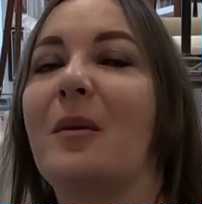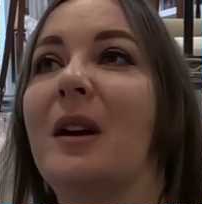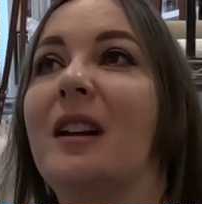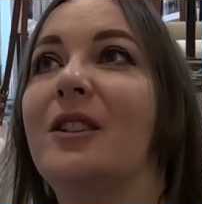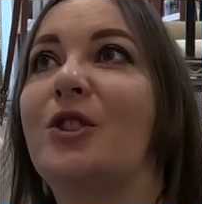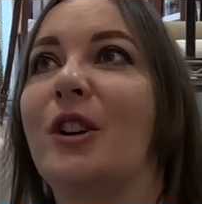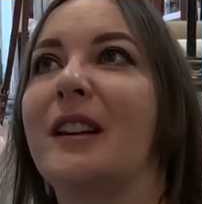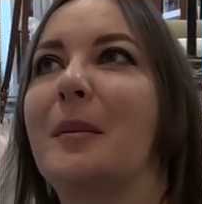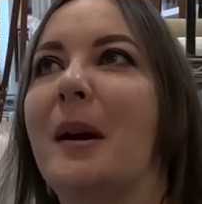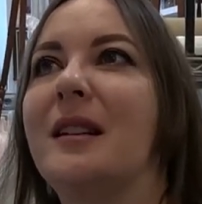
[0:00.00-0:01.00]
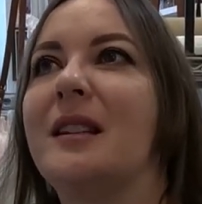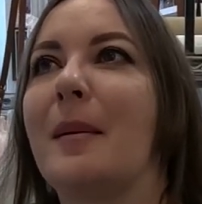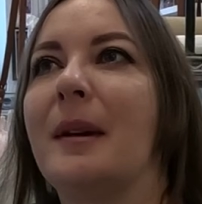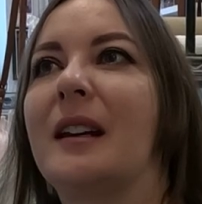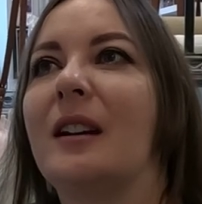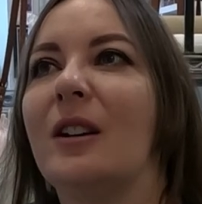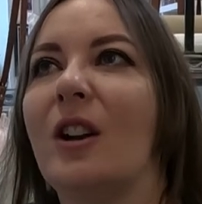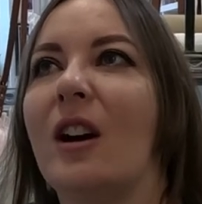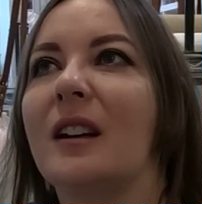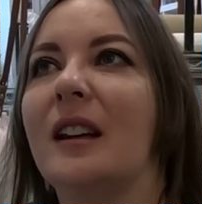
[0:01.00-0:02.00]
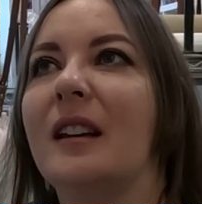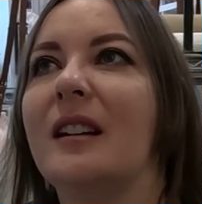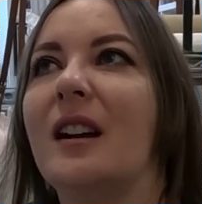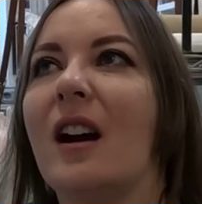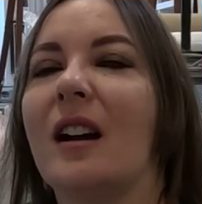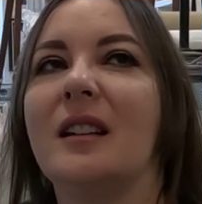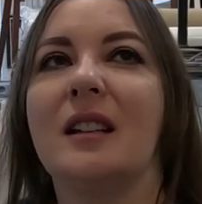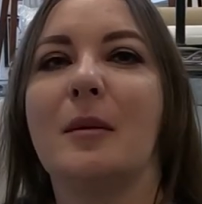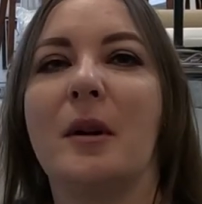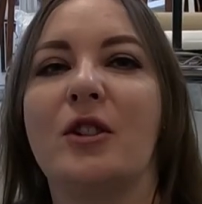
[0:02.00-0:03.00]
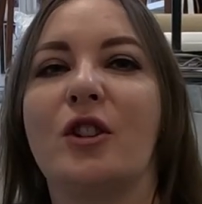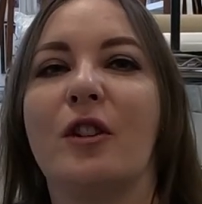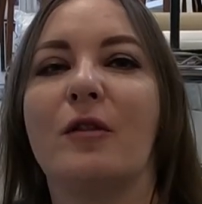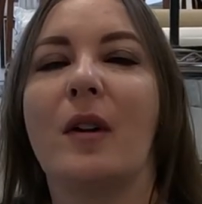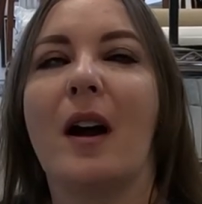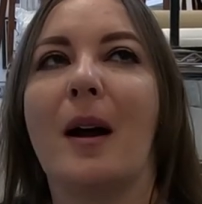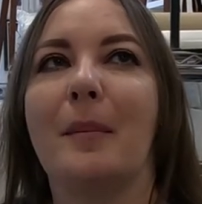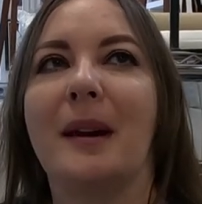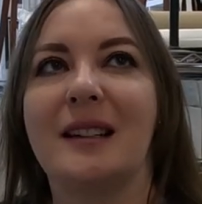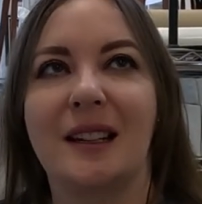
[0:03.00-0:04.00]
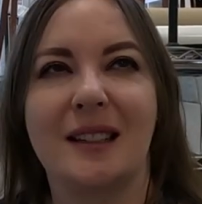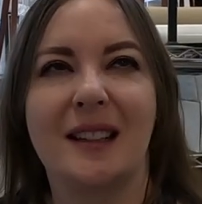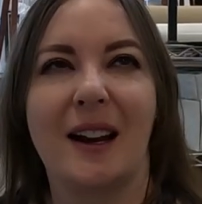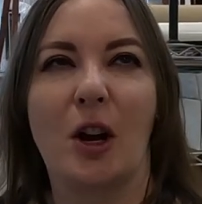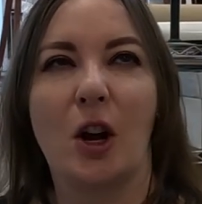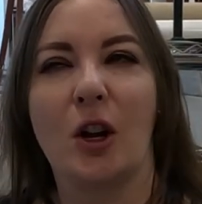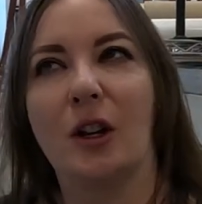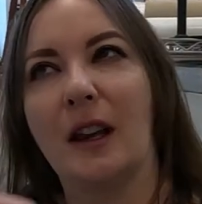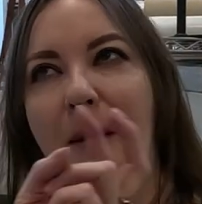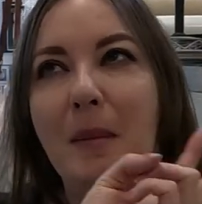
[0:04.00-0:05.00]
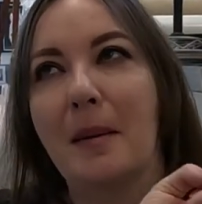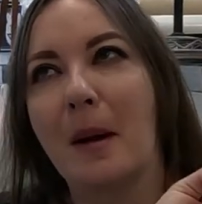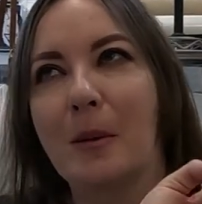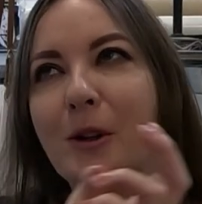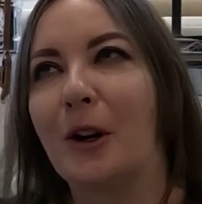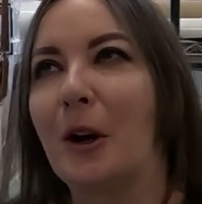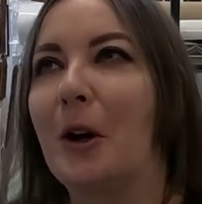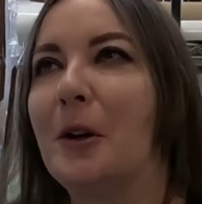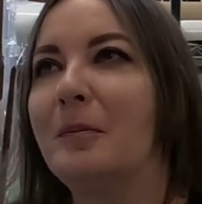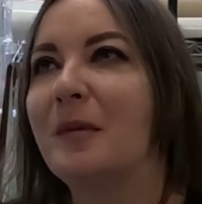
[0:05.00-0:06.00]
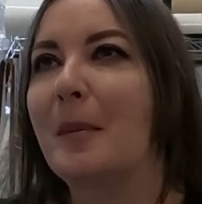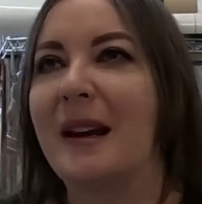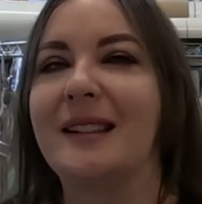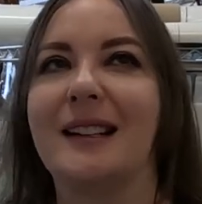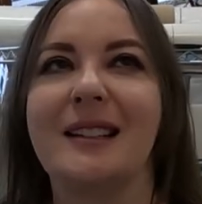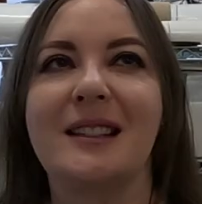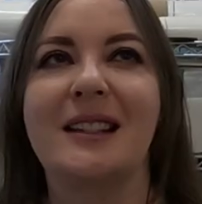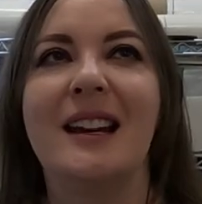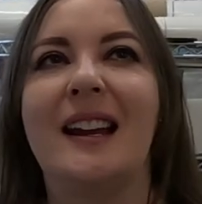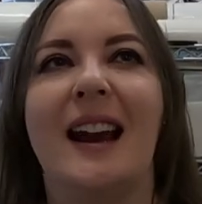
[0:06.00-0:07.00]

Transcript: Well, during the pandemic and our lock-in, I did a bunch of paintings that I call like my bubble girl paintings.